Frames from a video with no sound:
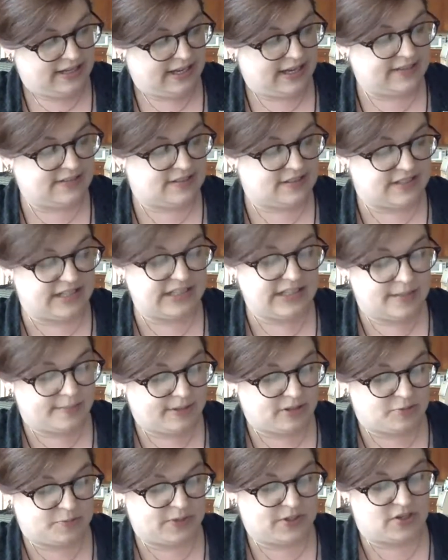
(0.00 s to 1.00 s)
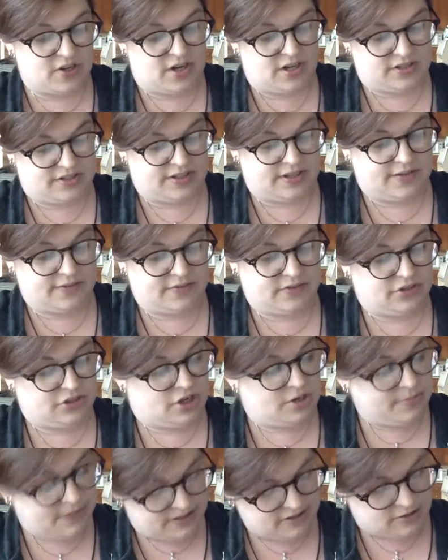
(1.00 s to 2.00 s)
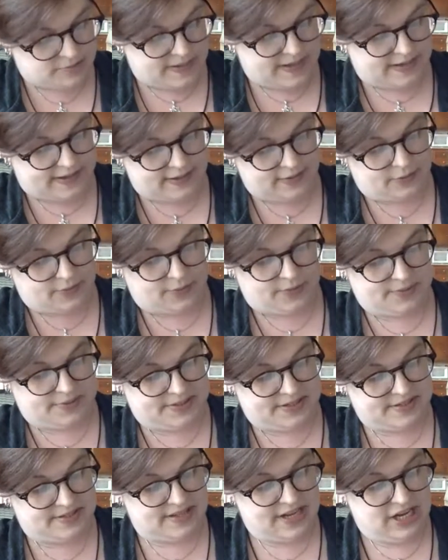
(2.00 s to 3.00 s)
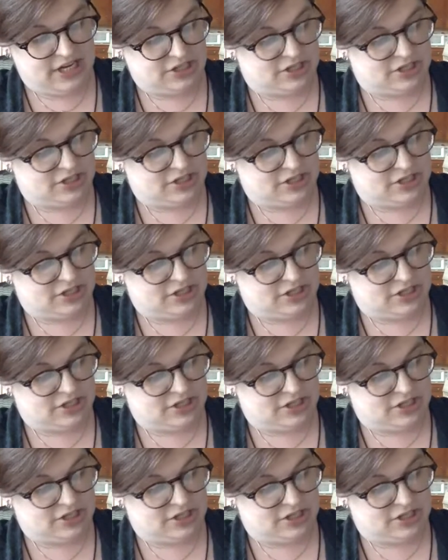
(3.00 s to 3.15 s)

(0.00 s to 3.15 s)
and still it must be talked of. She must make inquiries.